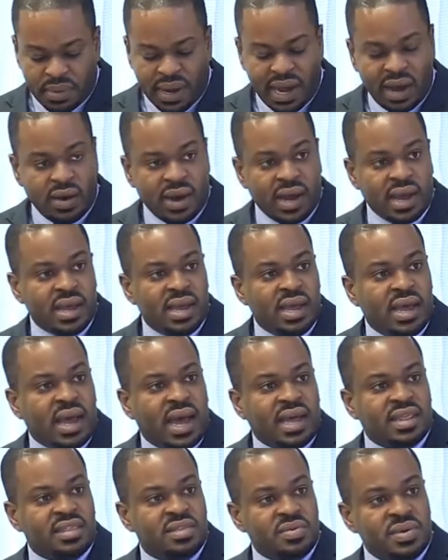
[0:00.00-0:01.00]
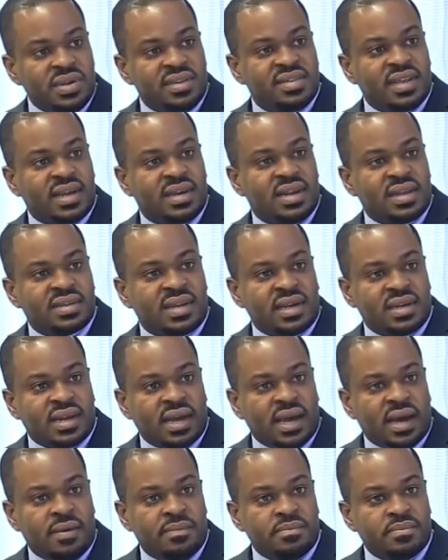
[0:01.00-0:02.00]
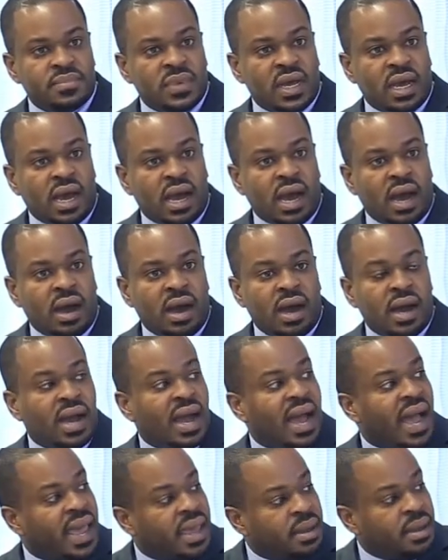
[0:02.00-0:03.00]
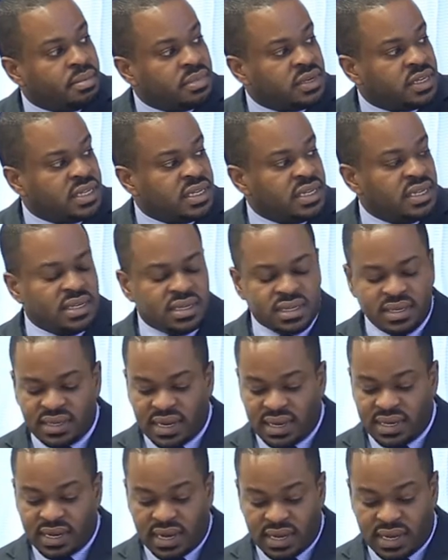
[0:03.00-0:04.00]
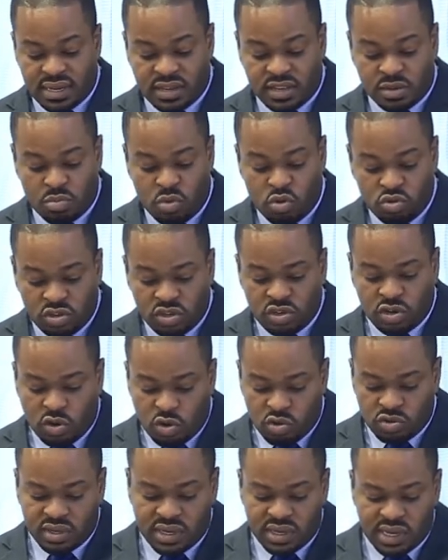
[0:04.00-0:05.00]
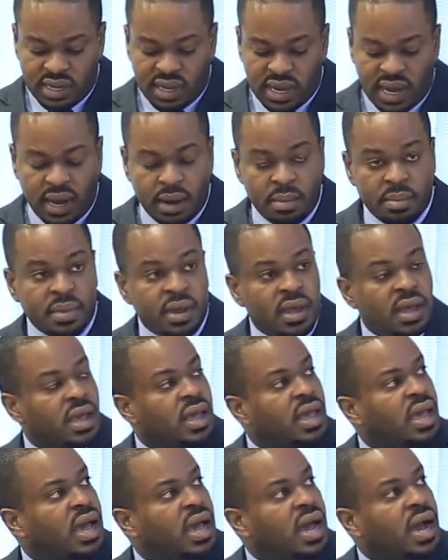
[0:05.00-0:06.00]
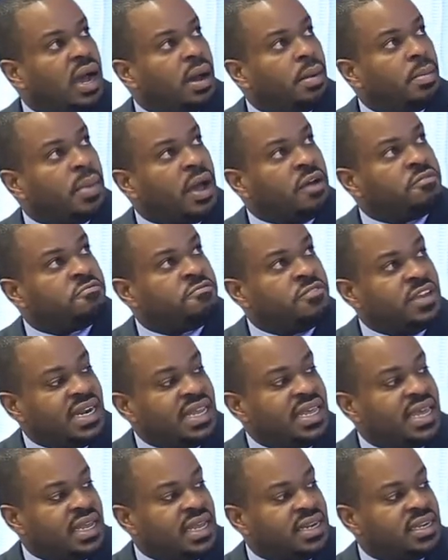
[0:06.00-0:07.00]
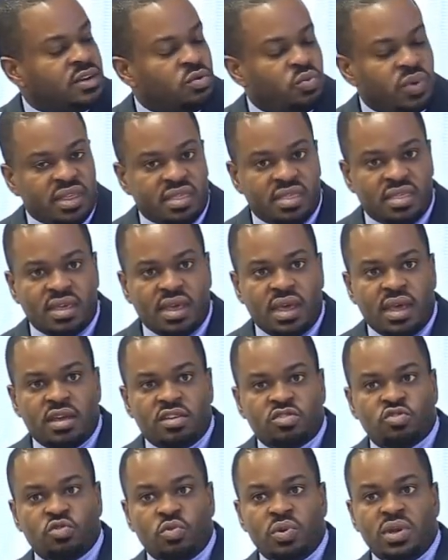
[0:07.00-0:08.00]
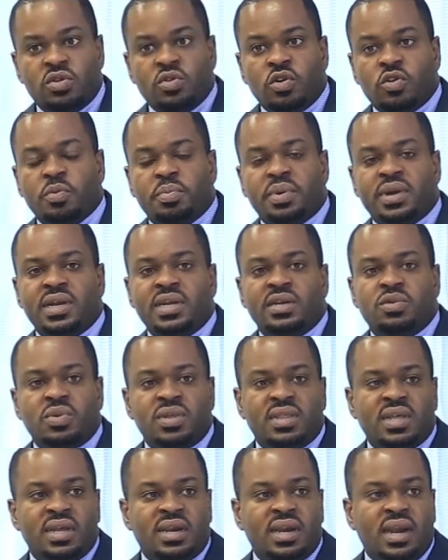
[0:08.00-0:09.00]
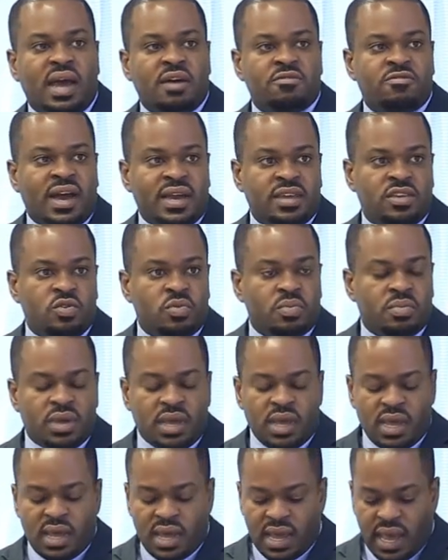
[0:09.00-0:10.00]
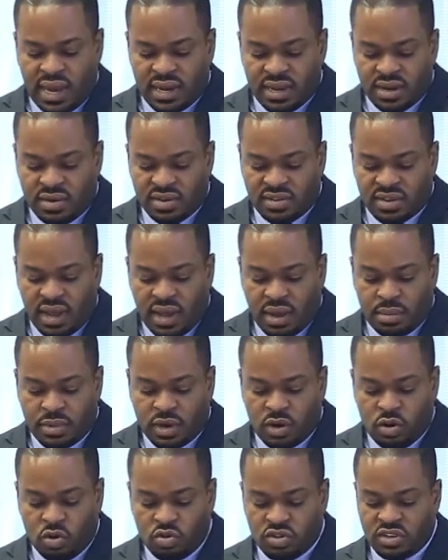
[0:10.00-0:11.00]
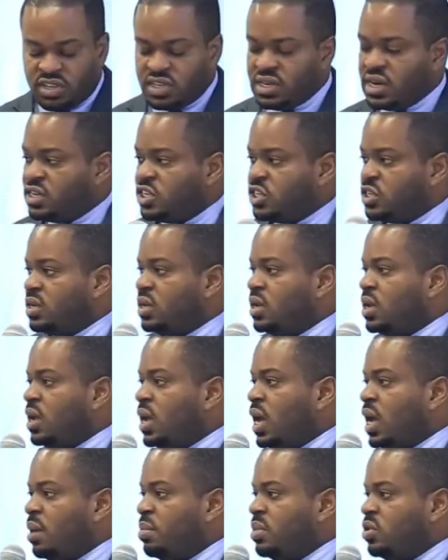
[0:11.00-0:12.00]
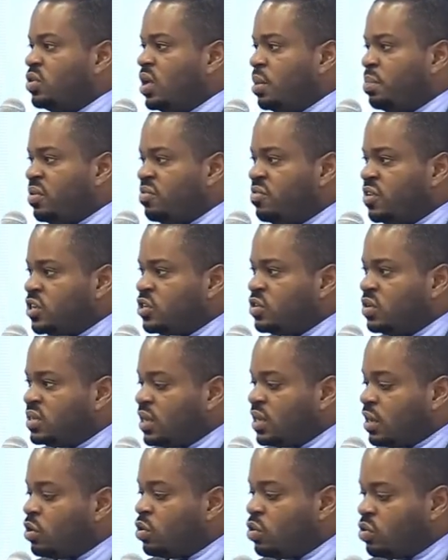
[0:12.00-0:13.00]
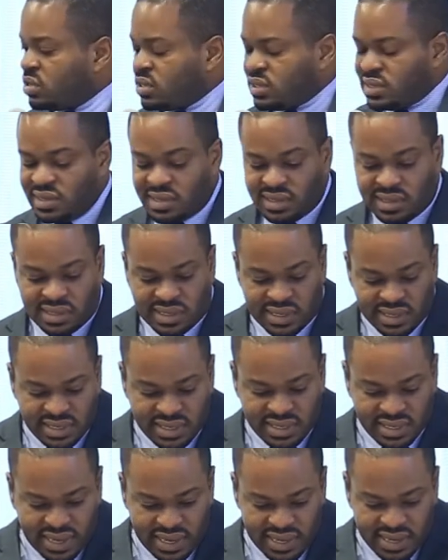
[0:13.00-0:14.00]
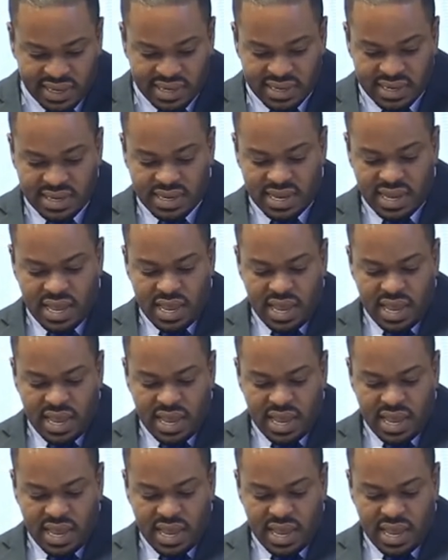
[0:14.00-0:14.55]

power are the three sectors that our IMT sector is most closely affiliated with. So we do not operate within a vacuum, and there is a close synergy between our professionals across these sectors.